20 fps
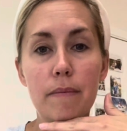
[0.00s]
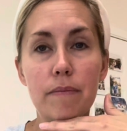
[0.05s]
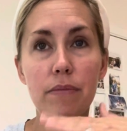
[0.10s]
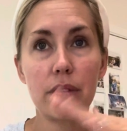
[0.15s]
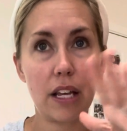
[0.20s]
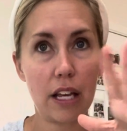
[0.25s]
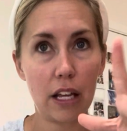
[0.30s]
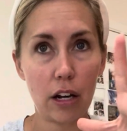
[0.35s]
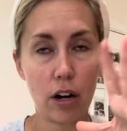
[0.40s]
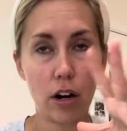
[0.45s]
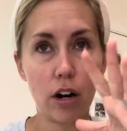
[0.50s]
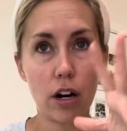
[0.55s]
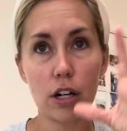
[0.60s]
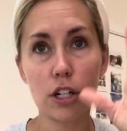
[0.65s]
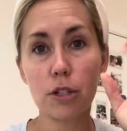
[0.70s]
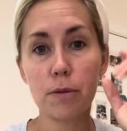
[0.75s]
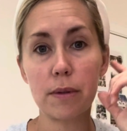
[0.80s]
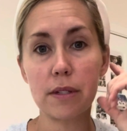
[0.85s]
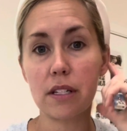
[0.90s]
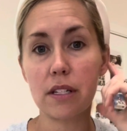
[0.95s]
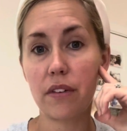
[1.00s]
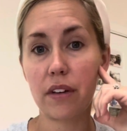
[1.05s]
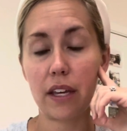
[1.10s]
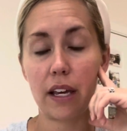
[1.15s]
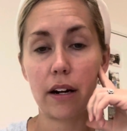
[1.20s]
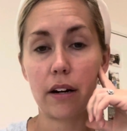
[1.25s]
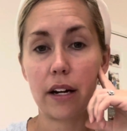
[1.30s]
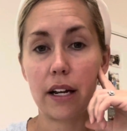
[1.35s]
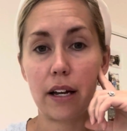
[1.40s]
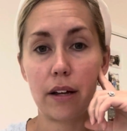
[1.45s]
in our specific
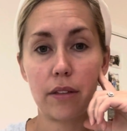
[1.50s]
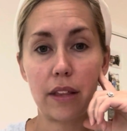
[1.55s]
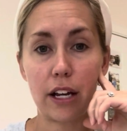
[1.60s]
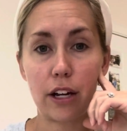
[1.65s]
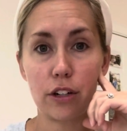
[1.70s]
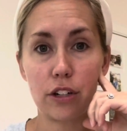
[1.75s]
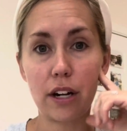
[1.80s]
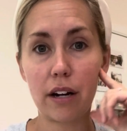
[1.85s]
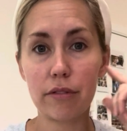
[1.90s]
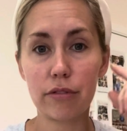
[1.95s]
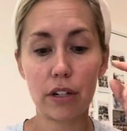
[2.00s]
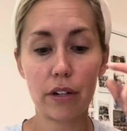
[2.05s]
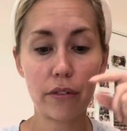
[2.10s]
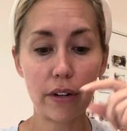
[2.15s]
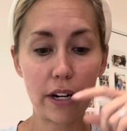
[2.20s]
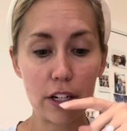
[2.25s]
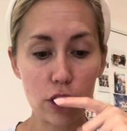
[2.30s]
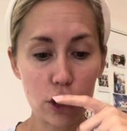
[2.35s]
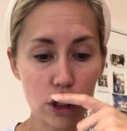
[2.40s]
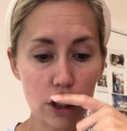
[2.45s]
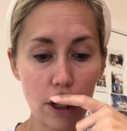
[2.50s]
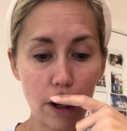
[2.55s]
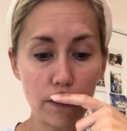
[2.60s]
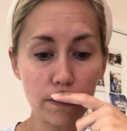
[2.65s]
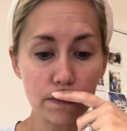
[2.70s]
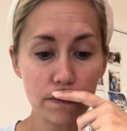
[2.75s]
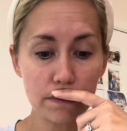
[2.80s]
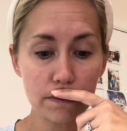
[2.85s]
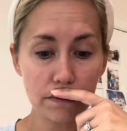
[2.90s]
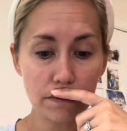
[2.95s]
area. They could not free range.
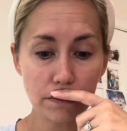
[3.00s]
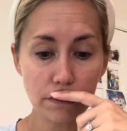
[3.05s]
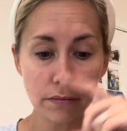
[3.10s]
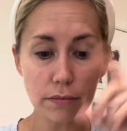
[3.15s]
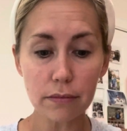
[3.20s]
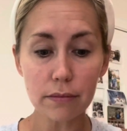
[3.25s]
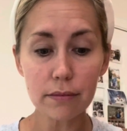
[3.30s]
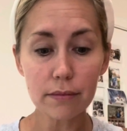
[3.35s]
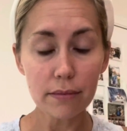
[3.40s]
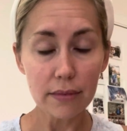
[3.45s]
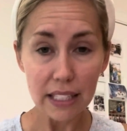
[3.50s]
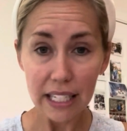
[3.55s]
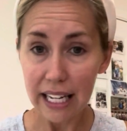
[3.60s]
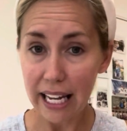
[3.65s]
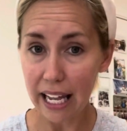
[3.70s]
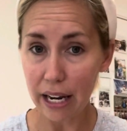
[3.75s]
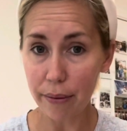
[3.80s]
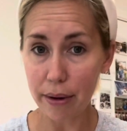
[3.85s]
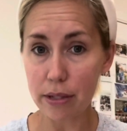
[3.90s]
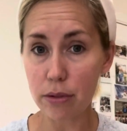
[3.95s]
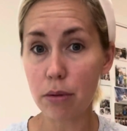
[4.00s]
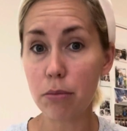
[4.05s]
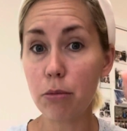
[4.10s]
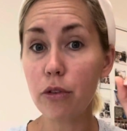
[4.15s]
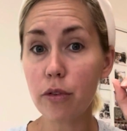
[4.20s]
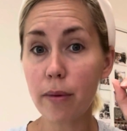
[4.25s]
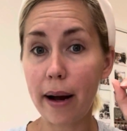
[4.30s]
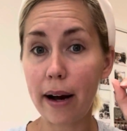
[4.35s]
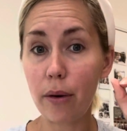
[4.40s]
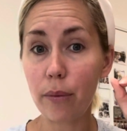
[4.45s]
So anyways, we moved
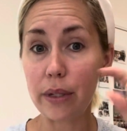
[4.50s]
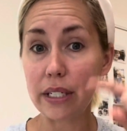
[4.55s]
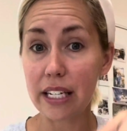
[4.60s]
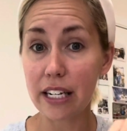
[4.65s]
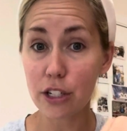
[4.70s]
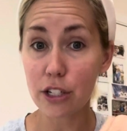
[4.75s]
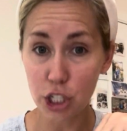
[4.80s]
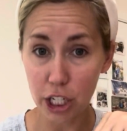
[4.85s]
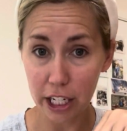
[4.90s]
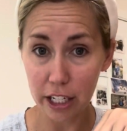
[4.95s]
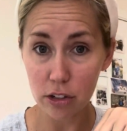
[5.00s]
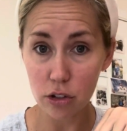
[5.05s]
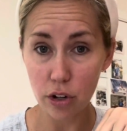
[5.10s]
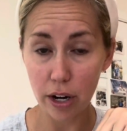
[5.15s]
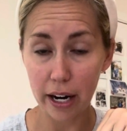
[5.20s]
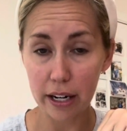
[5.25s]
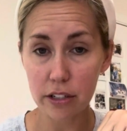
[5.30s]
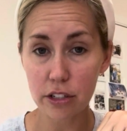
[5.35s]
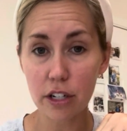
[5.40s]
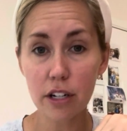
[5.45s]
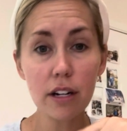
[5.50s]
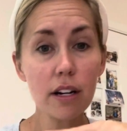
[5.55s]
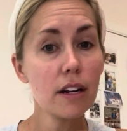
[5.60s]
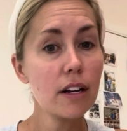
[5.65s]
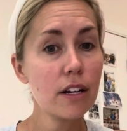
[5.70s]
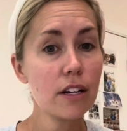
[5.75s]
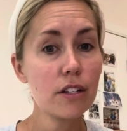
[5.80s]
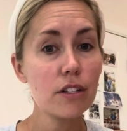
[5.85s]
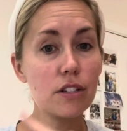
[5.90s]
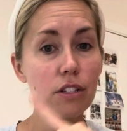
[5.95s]
them out. We did a chicken tractor,
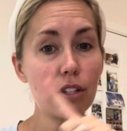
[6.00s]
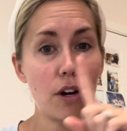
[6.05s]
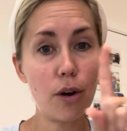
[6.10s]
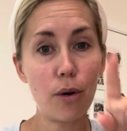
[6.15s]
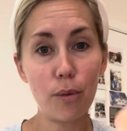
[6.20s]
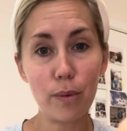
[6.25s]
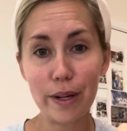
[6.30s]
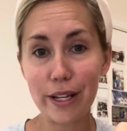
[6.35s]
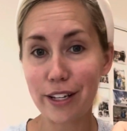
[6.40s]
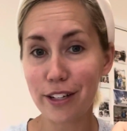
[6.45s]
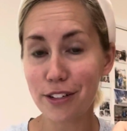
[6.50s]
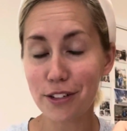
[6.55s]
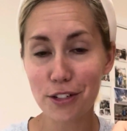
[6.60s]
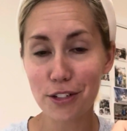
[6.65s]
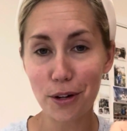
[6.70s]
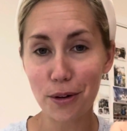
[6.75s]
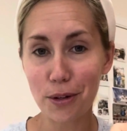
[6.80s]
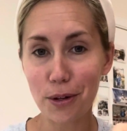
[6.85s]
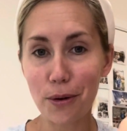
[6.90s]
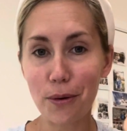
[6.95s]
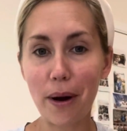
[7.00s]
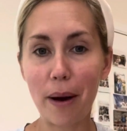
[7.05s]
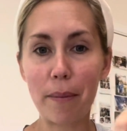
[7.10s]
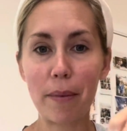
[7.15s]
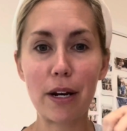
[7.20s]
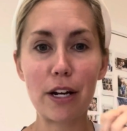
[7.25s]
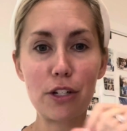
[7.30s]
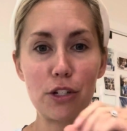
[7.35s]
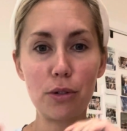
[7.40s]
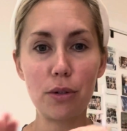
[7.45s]
so we could show you. I'm
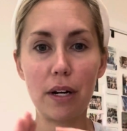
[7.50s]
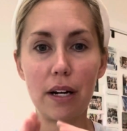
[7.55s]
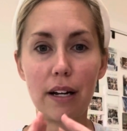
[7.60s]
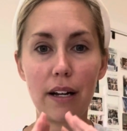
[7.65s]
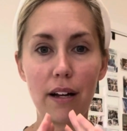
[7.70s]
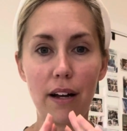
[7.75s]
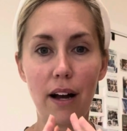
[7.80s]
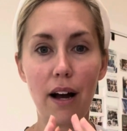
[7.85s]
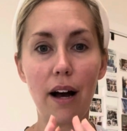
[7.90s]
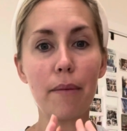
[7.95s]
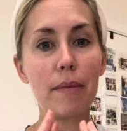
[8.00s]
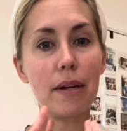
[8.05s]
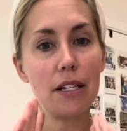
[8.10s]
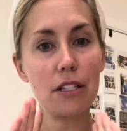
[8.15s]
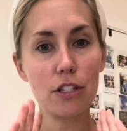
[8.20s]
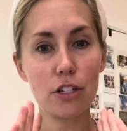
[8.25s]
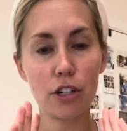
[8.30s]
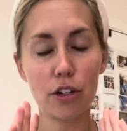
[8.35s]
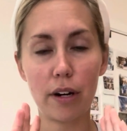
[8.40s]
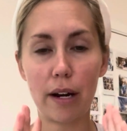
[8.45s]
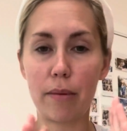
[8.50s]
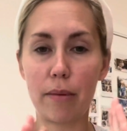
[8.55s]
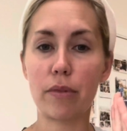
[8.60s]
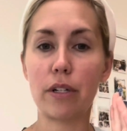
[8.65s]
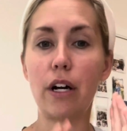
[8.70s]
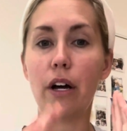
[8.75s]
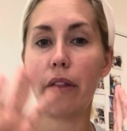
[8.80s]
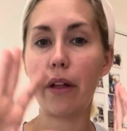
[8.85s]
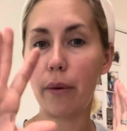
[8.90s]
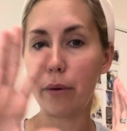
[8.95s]
going to do a Instagram
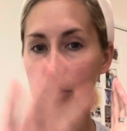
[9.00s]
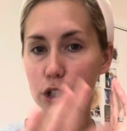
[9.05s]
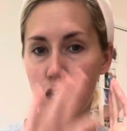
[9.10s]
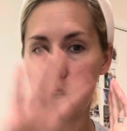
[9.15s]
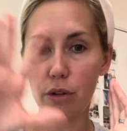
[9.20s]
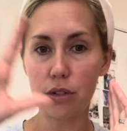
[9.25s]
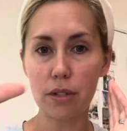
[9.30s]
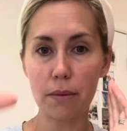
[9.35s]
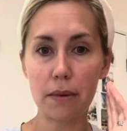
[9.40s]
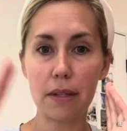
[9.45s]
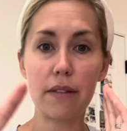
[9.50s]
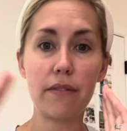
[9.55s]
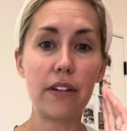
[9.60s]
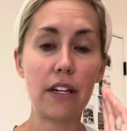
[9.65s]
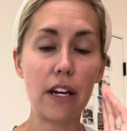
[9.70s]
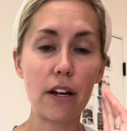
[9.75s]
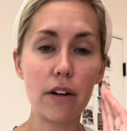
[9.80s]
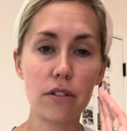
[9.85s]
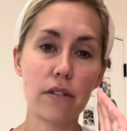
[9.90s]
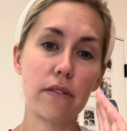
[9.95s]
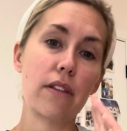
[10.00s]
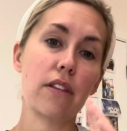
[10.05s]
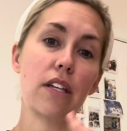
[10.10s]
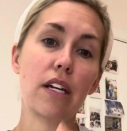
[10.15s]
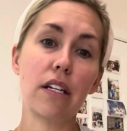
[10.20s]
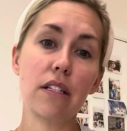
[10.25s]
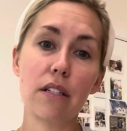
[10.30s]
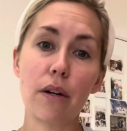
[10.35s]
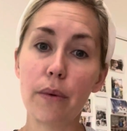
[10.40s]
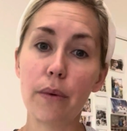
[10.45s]
reel that will show you some of the videos of the
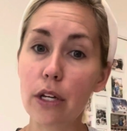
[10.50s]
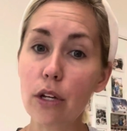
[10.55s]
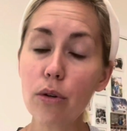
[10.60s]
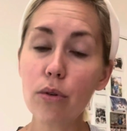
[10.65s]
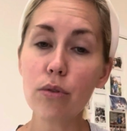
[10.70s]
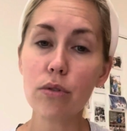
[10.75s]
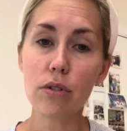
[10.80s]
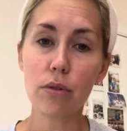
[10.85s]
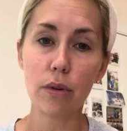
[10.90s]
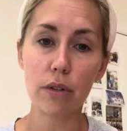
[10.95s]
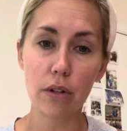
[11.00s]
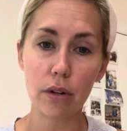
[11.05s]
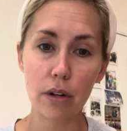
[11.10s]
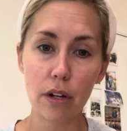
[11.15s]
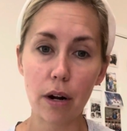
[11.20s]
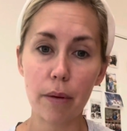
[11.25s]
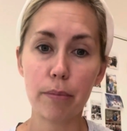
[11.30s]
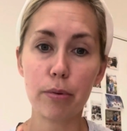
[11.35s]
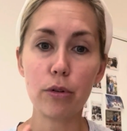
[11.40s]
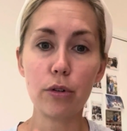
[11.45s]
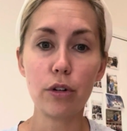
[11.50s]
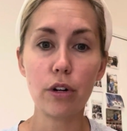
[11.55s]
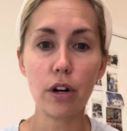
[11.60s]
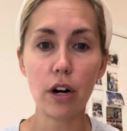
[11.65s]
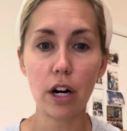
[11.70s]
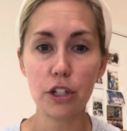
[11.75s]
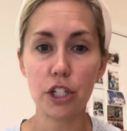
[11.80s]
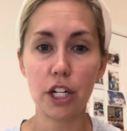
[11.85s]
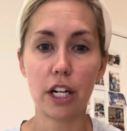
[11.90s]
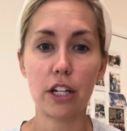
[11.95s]
things that we used with our brooder,
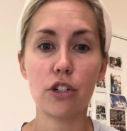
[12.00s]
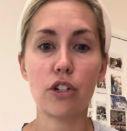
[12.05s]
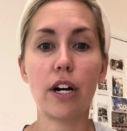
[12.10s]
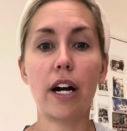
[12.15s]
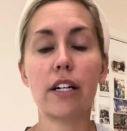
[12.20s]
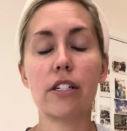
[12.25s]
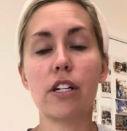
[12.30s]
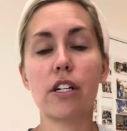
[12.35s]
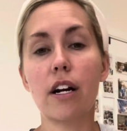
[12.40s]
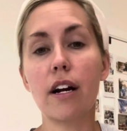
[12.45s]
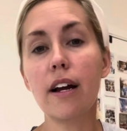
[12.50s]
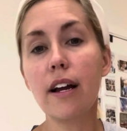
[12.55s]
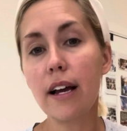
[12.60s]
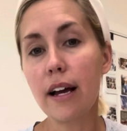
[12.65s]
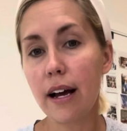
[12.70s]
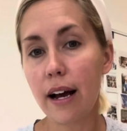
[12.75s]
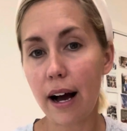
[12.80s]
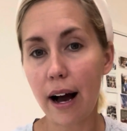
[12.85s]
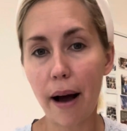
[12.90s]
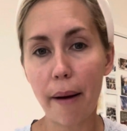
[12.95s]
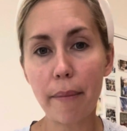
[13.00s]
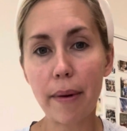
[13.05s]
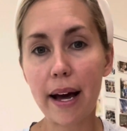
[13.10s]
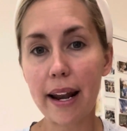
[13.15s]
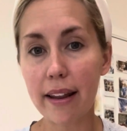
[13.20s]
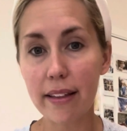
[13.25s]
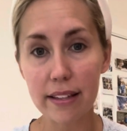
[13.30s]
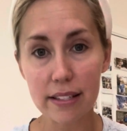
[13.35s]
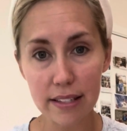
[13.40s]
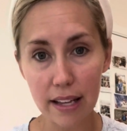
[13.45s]
our chicken tractor, kind
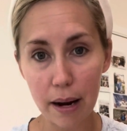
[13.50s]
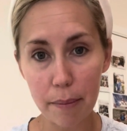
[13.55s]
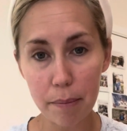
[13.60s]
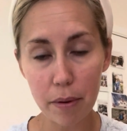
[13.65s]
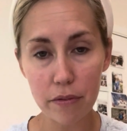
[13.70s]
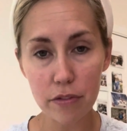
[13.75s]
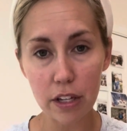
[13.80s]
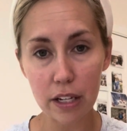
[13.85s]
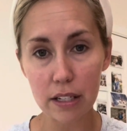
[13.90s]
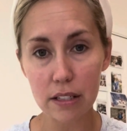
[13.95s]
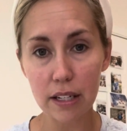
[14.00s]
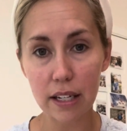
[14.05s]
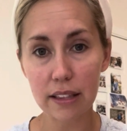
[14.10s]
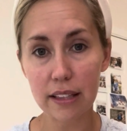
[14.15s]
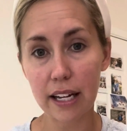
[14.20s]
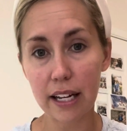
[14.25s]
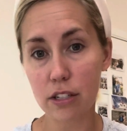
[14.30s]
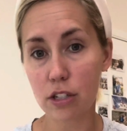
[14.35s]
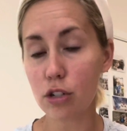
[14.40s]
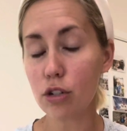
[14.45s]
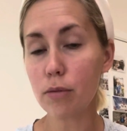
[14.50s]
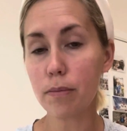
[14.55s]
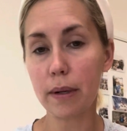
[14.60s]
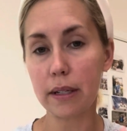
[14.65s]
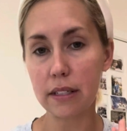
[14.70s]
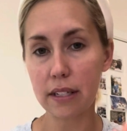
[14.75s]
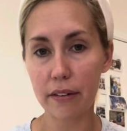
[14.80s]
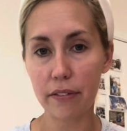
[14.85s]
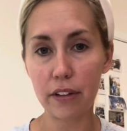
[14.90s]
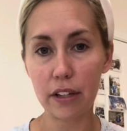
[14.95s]
of the setup of things like that too,
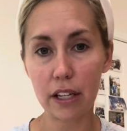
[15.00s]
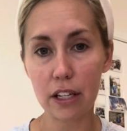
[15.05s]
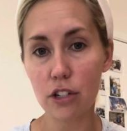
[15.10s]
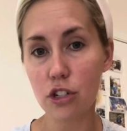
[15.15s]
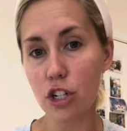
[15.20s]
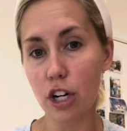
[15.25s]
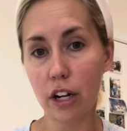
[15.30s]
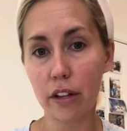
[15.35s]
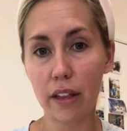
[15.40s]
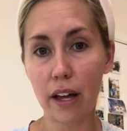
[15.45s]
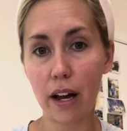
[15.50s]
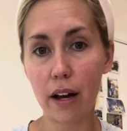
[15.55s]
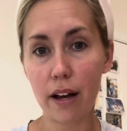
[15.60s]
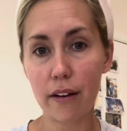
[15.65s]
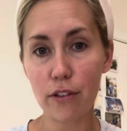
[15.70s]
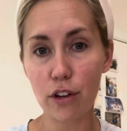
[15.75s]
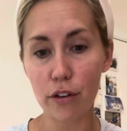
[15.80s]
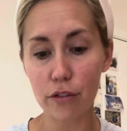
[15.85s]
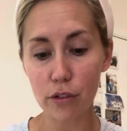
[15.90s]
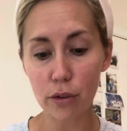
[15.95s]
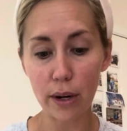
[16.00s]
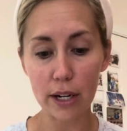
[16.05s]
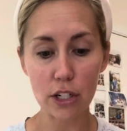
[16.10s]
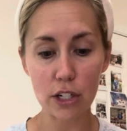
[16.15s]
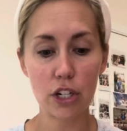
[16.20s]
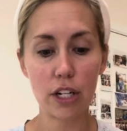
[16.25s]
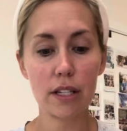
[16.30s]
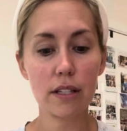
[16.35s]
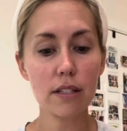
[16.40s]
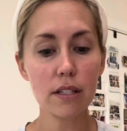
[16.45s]
but definitely can share that if you have
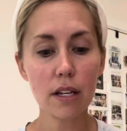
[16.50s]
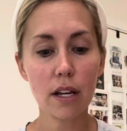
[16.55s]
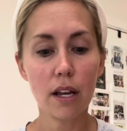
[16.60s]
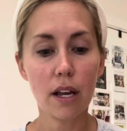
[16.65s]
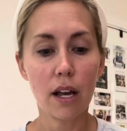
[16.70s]
questions.